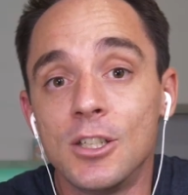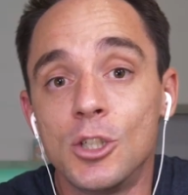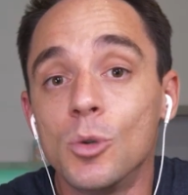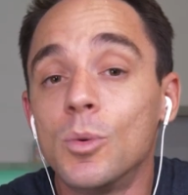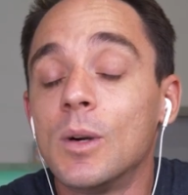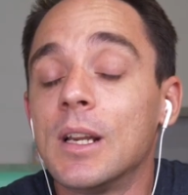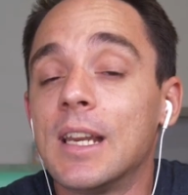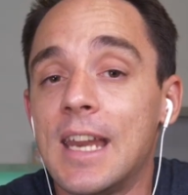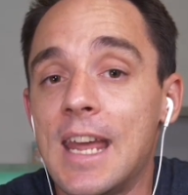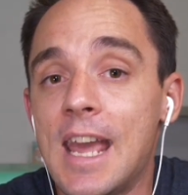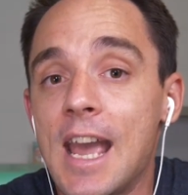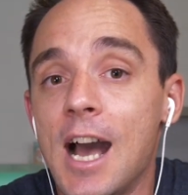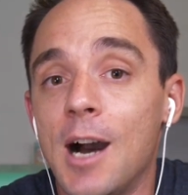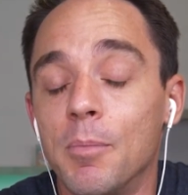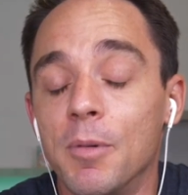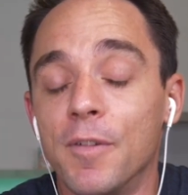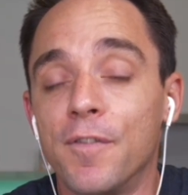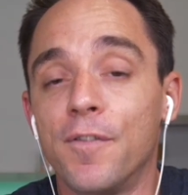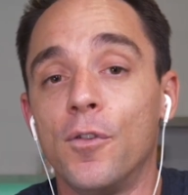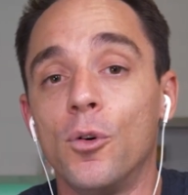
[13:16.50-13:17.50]
do it now
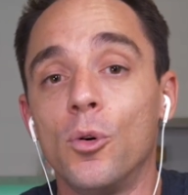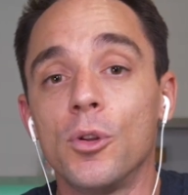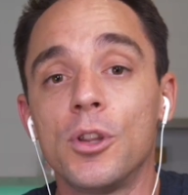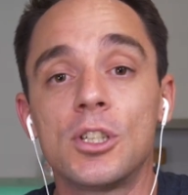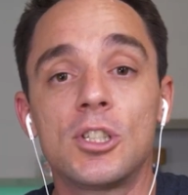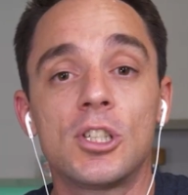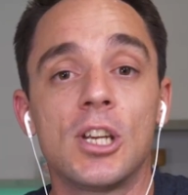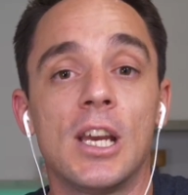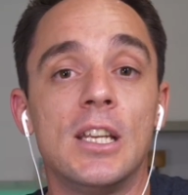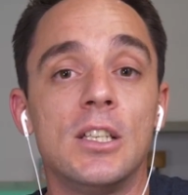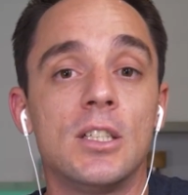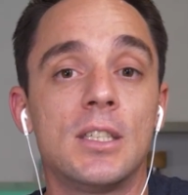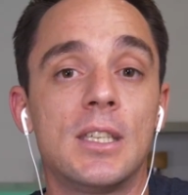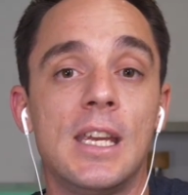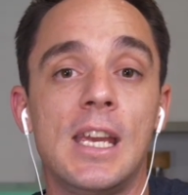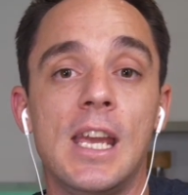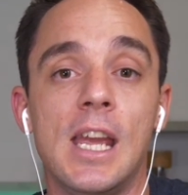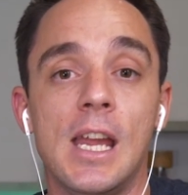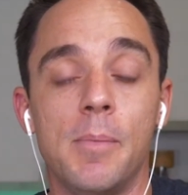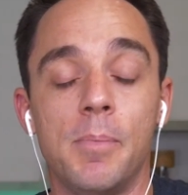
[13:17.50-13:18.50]
before the changes
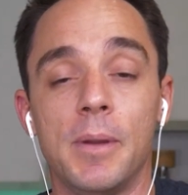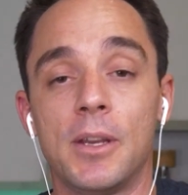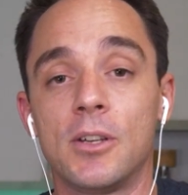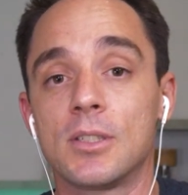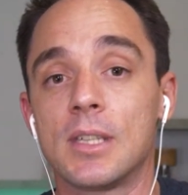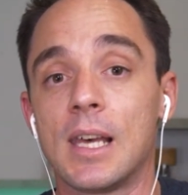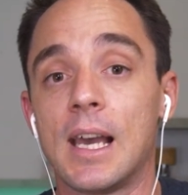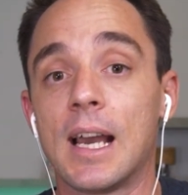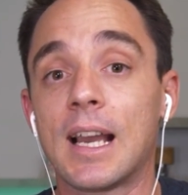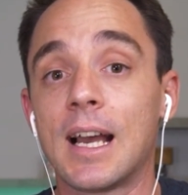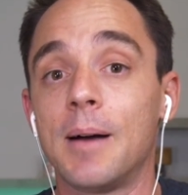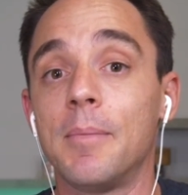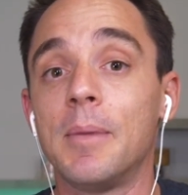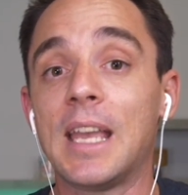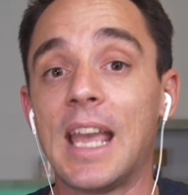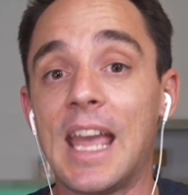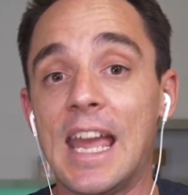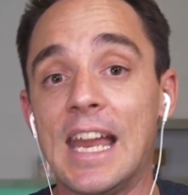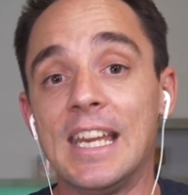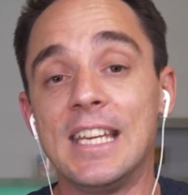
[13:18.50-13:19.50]
hit, because they are
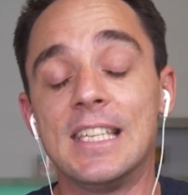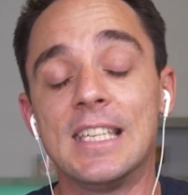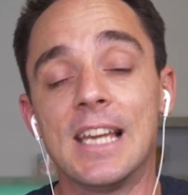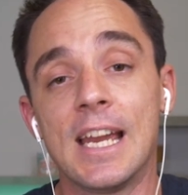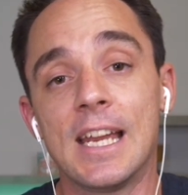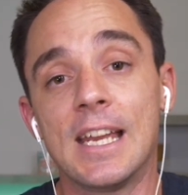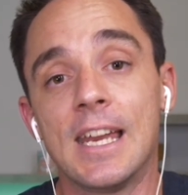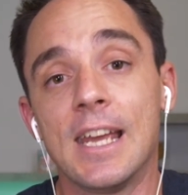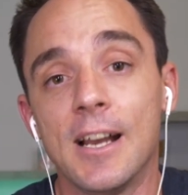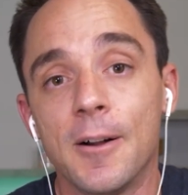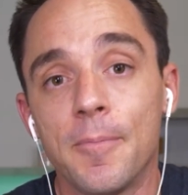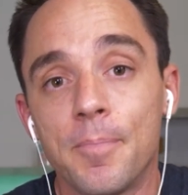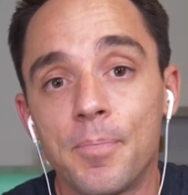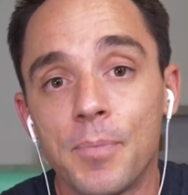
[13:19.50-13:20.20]
coming any day now.